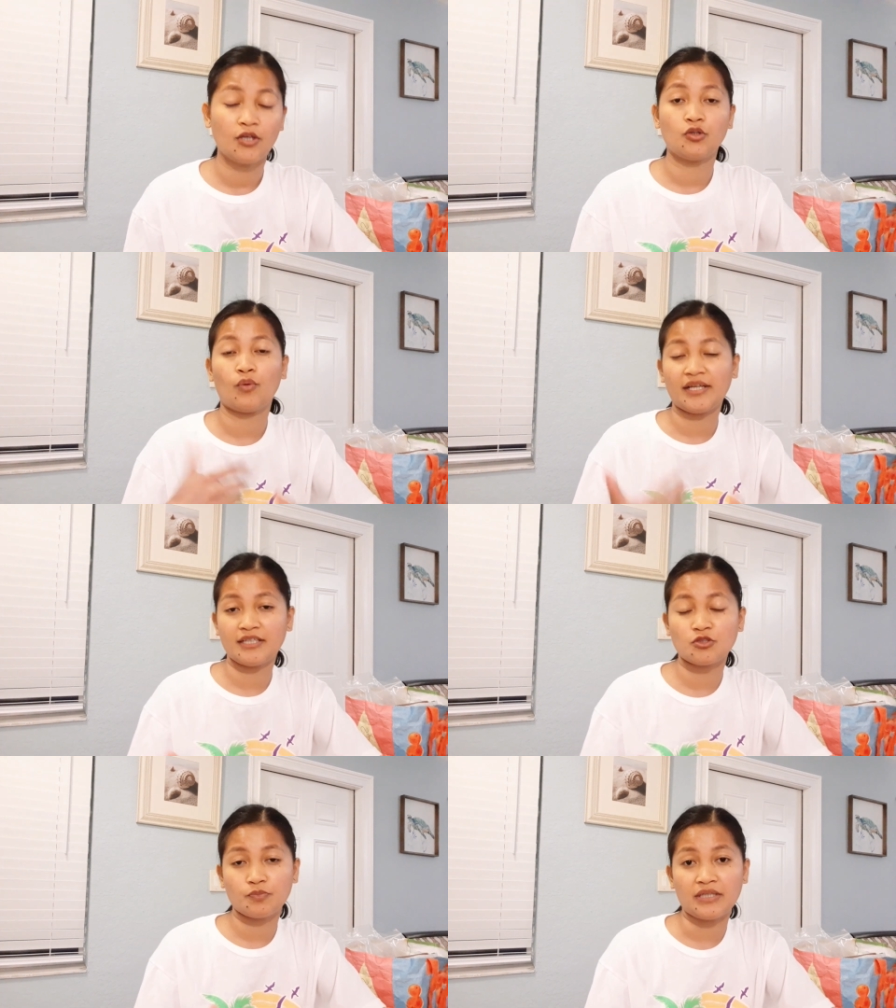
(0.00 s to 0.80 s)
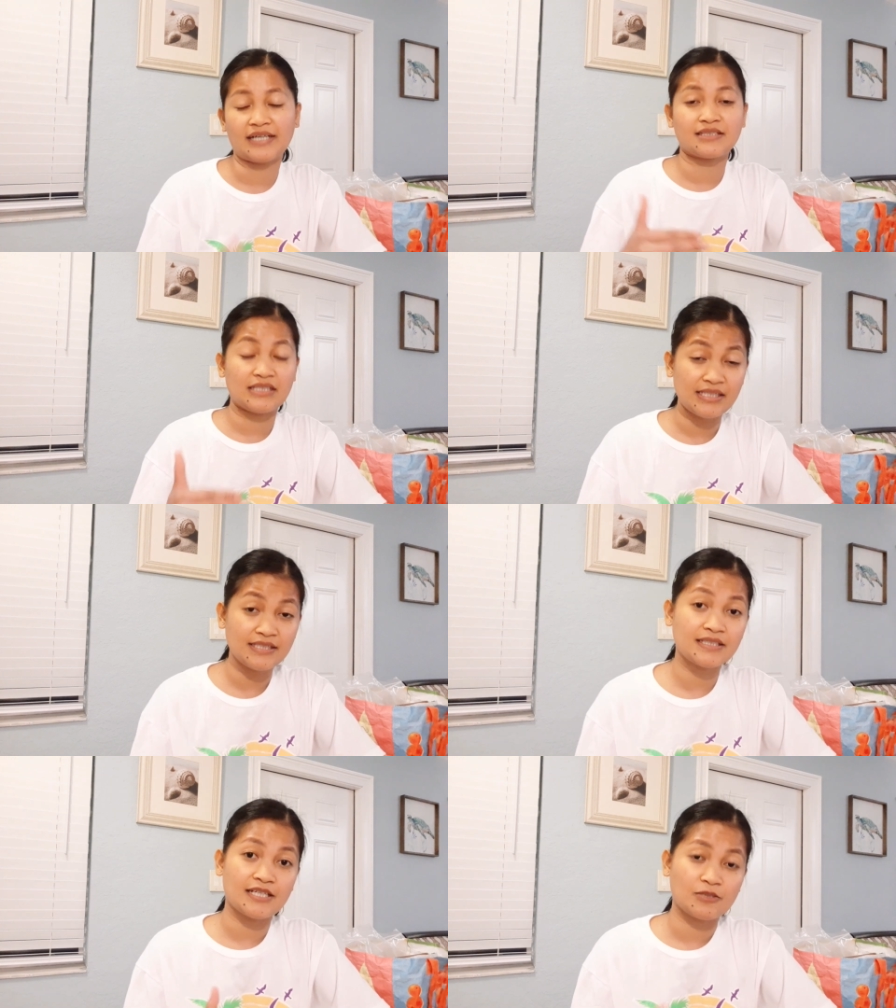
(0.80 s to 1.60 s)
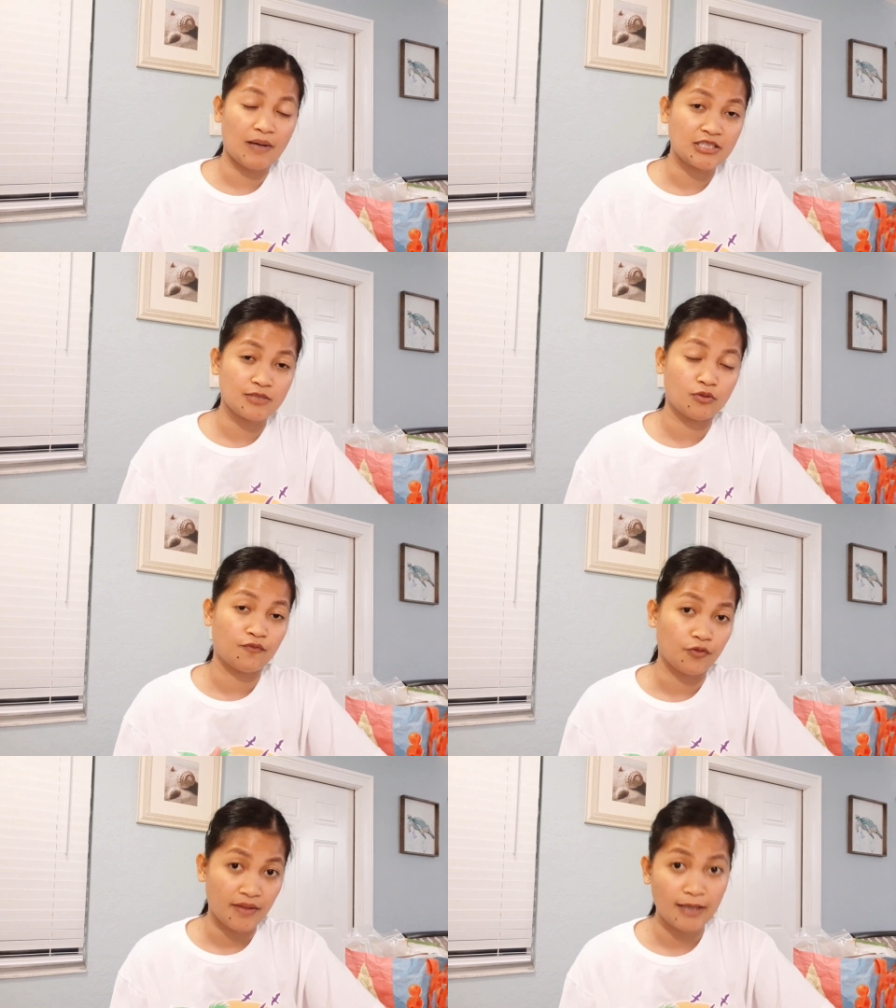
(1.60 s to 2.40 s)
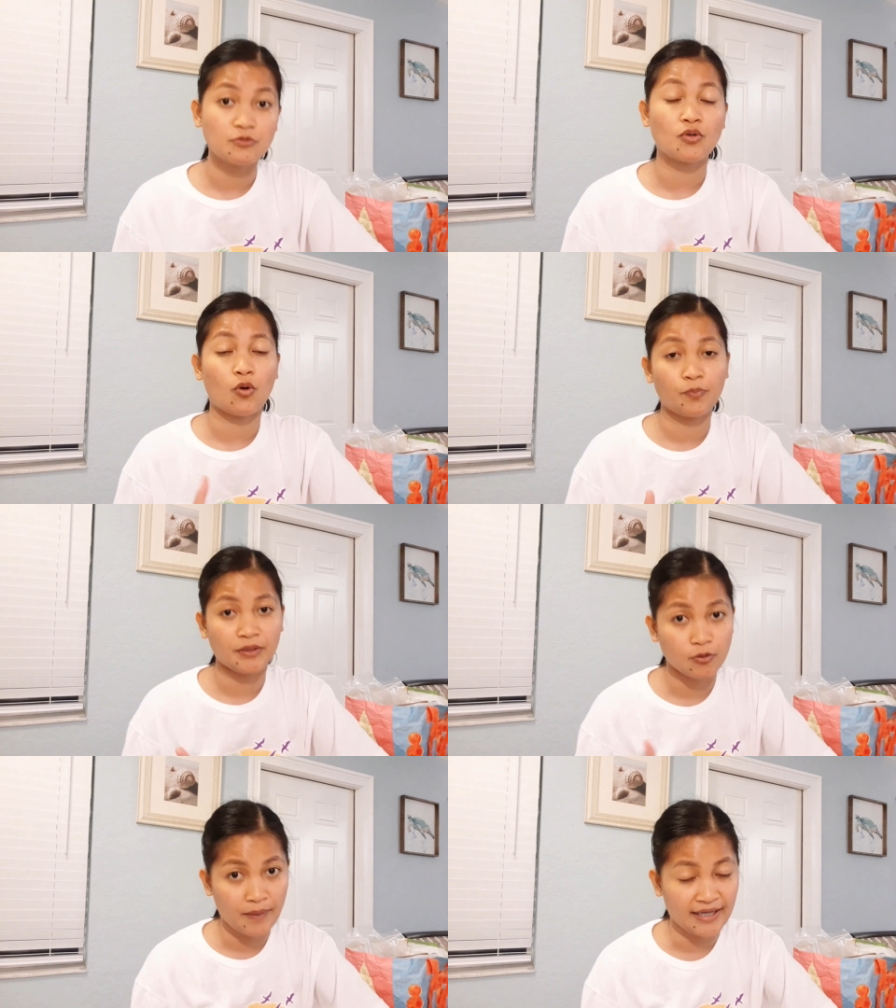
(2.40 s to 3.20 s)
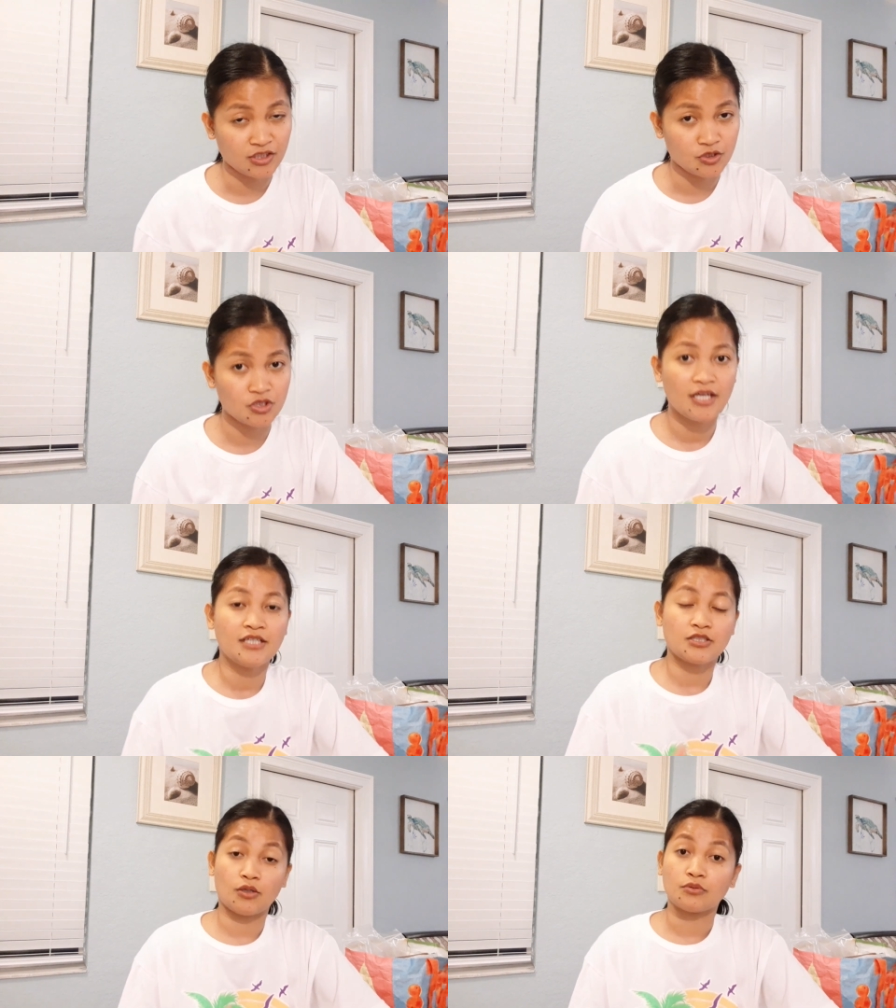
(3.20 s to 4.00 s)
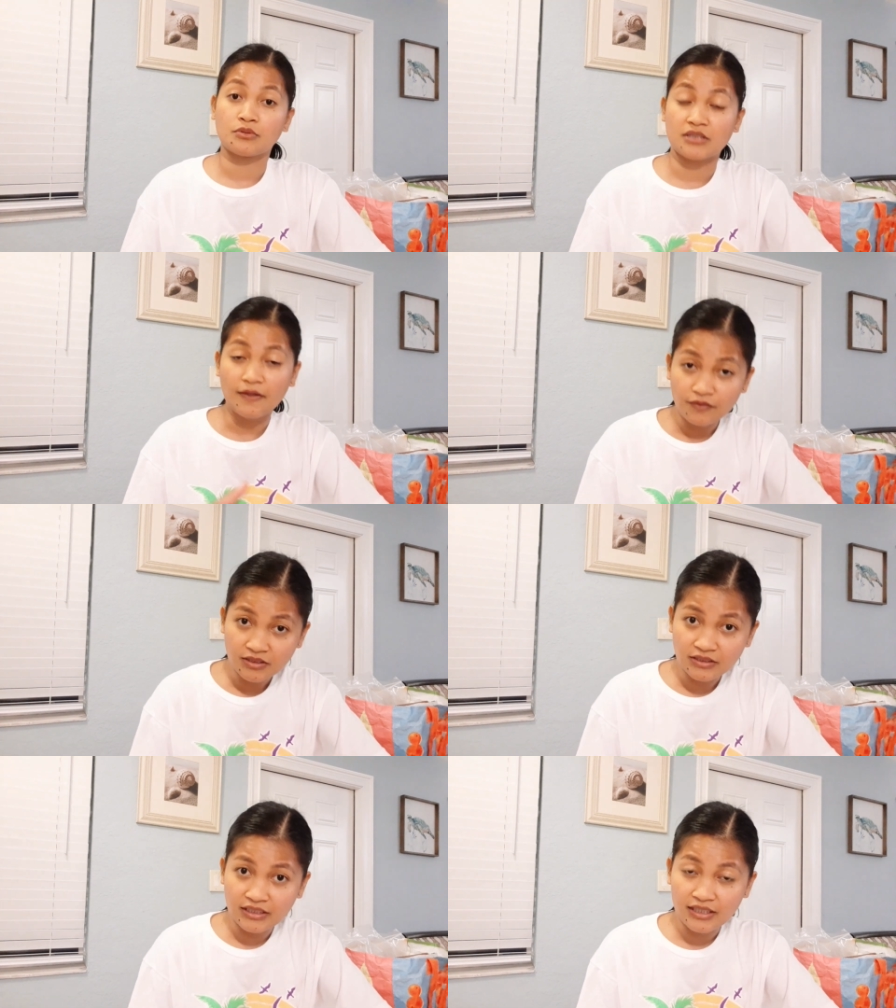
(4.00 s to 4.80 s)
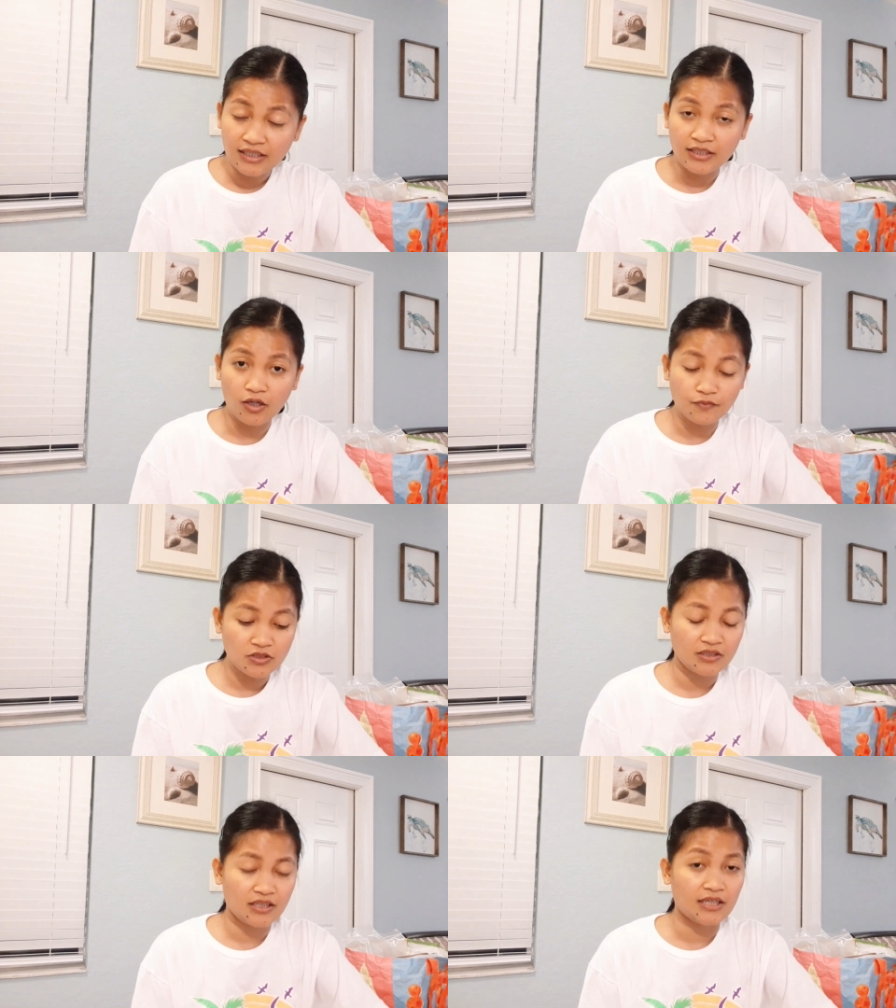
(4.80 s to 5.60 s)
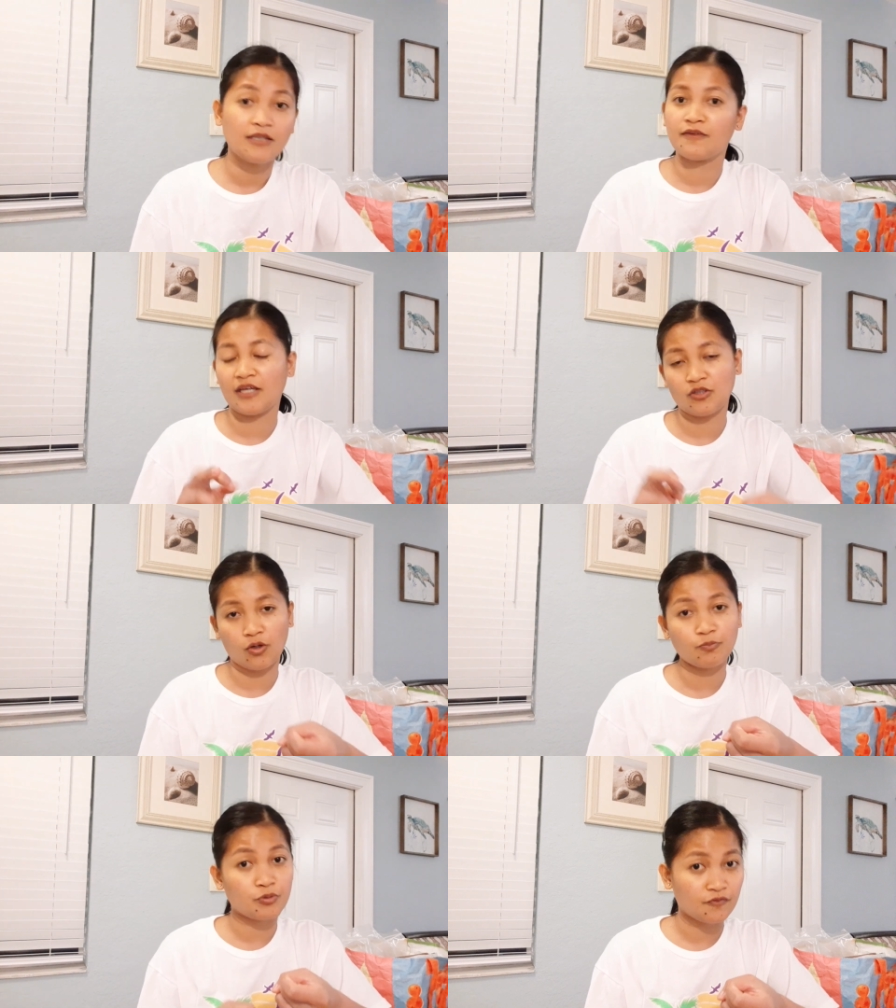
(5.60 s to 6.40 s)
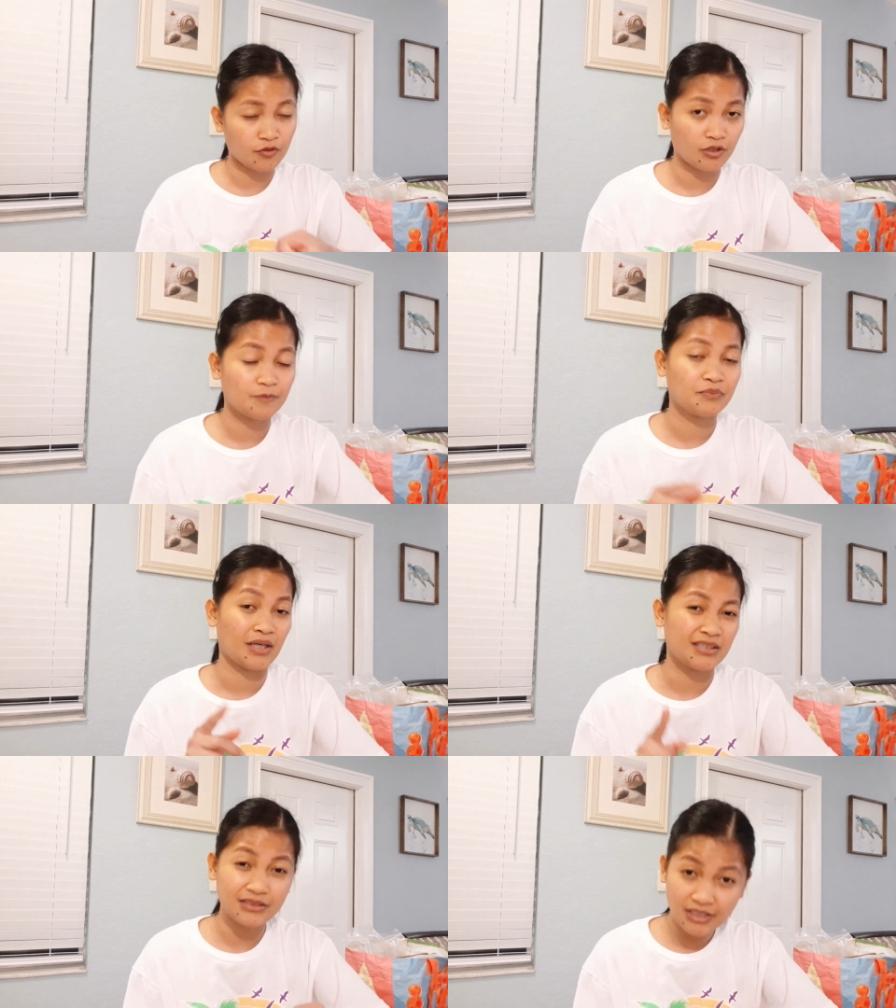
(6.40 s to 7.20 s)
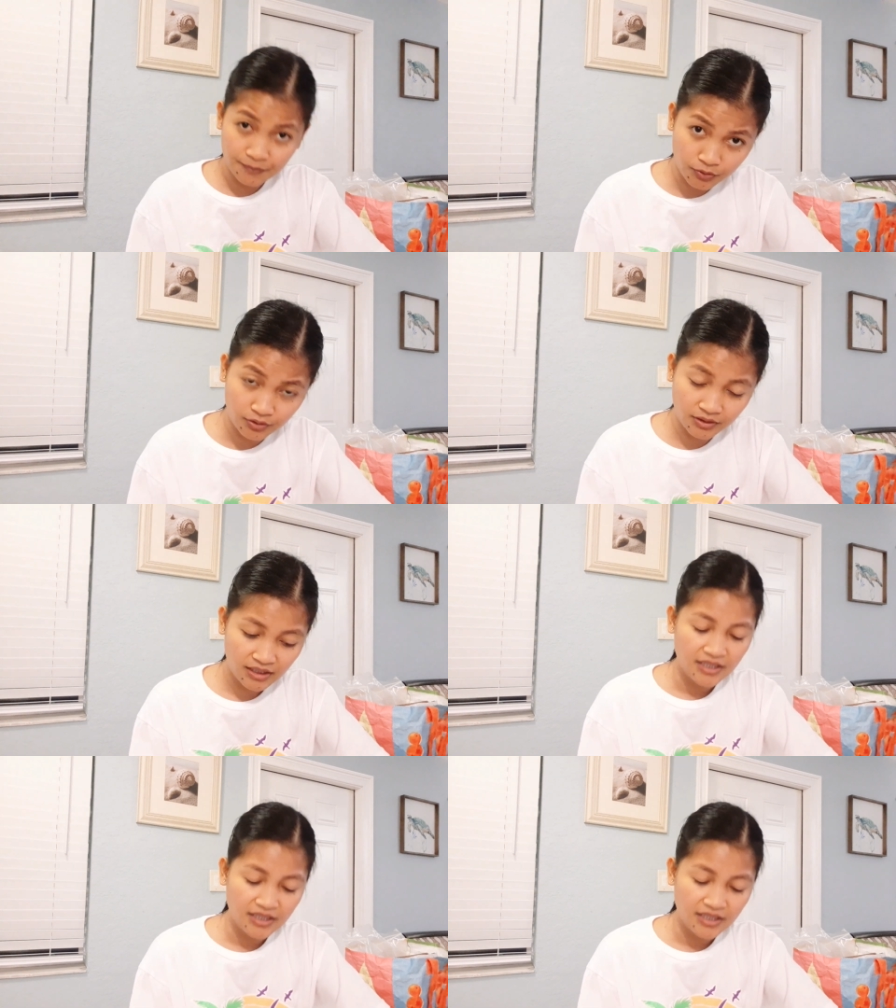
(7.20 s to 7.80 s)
You want it to be as easy as possible for them to open your package. So definitely and obviously, they don't prefer a clear book.